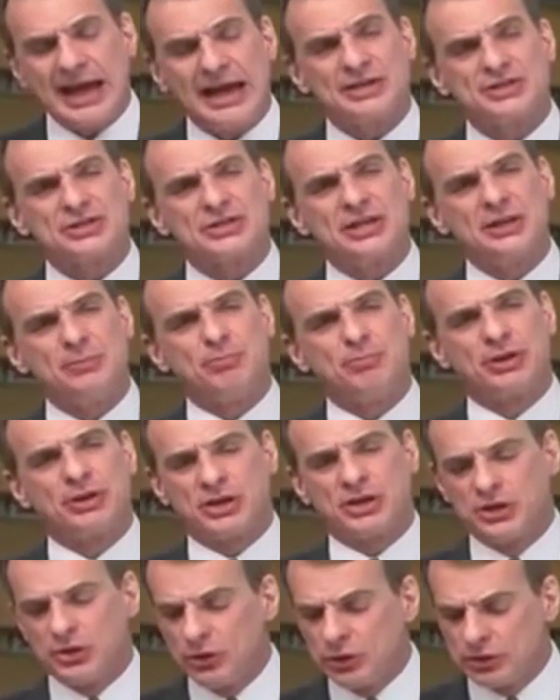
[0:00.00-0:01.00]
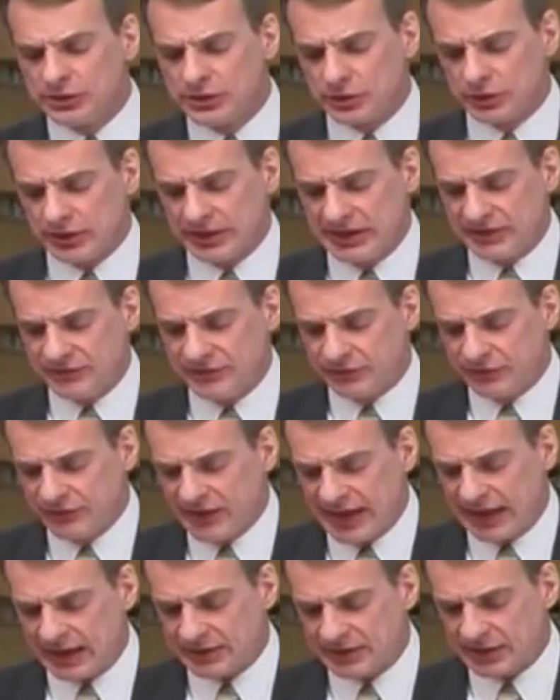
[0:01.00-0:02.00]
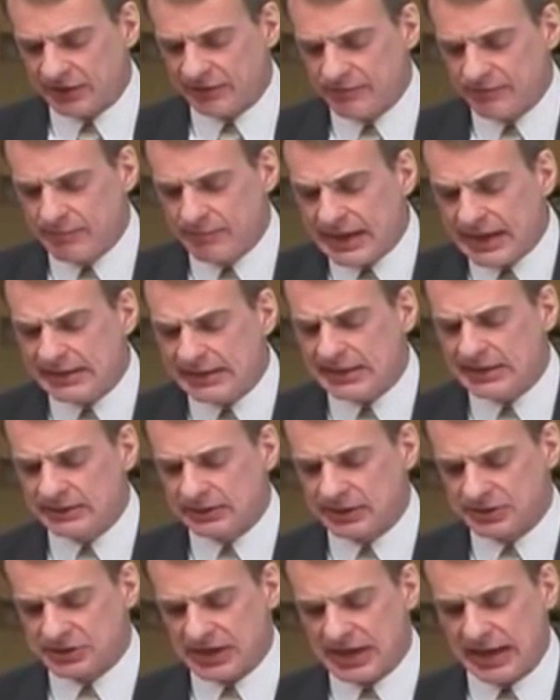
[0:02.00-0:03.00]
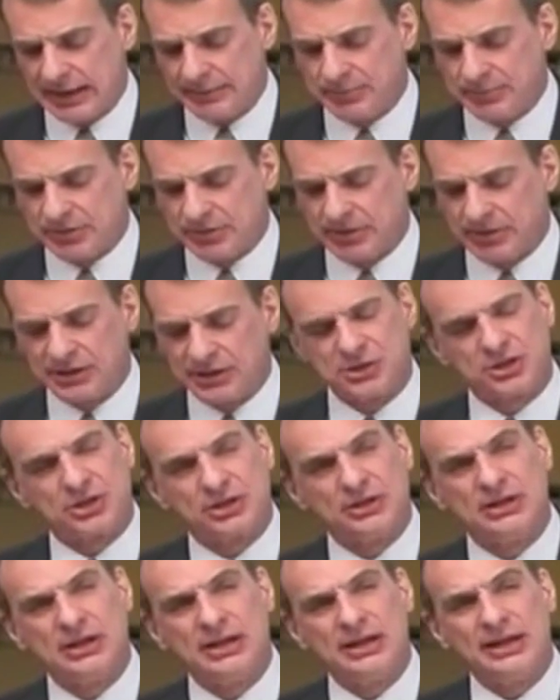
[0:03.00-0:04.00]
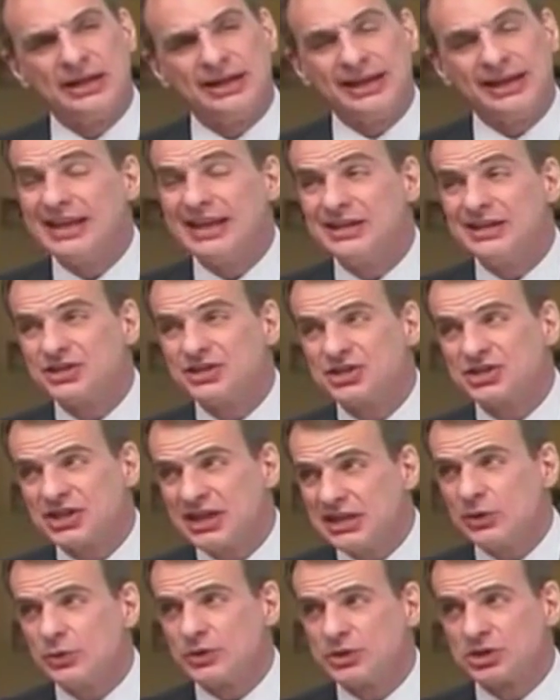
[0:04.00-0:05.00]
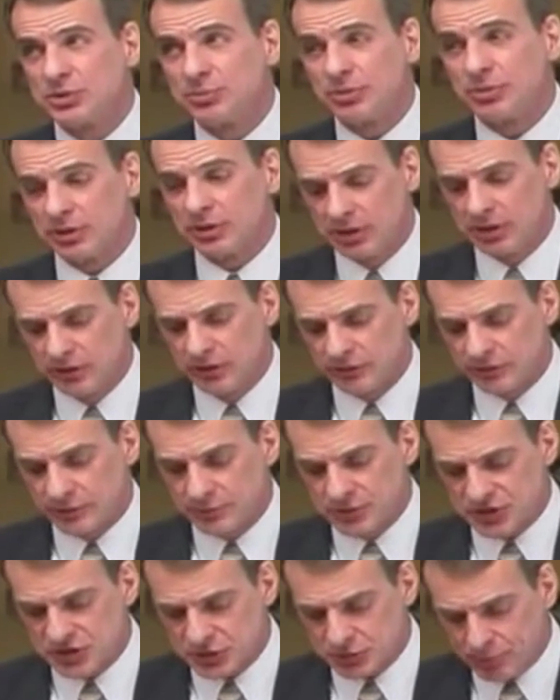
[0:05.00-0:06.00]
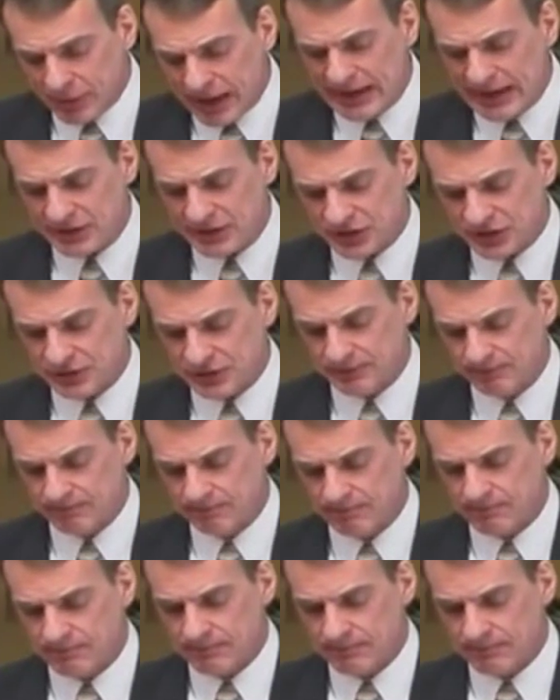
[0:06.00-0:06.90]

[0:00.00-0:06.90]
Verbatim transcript: has the peculiar effect of making the time dimension indistinguishable from space.